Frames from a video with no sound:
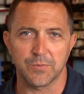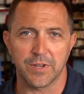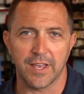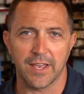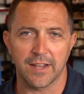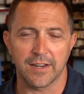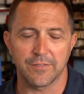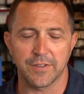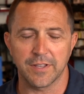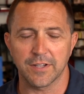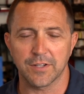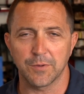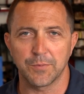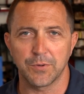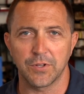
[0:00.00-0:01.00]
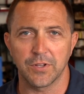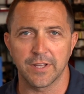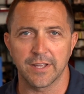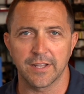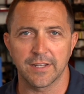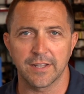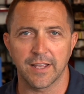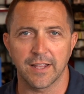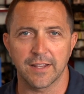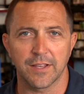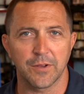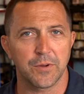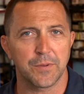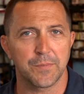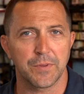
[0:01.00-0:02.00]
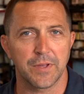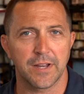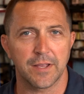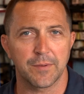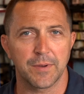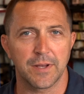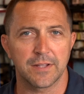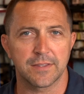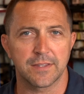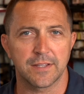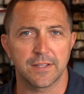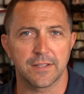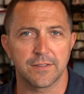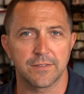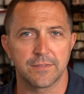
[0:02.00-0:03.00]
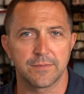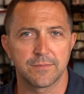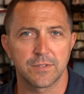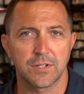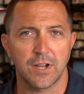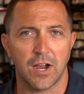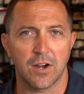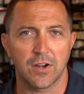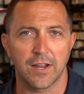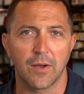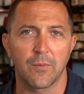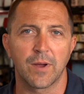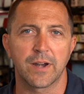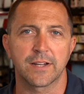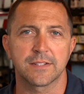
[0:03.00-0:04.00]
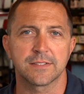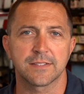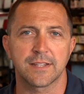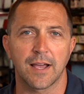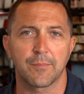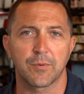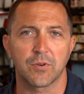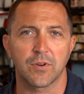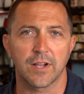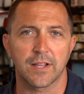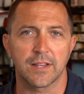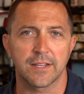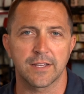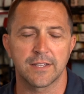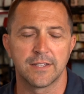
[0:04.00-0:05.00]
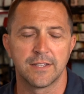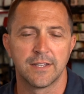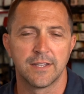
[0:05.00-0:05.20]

We had a vehicle pull in and they were complaining about the car not wanting to stop correctly.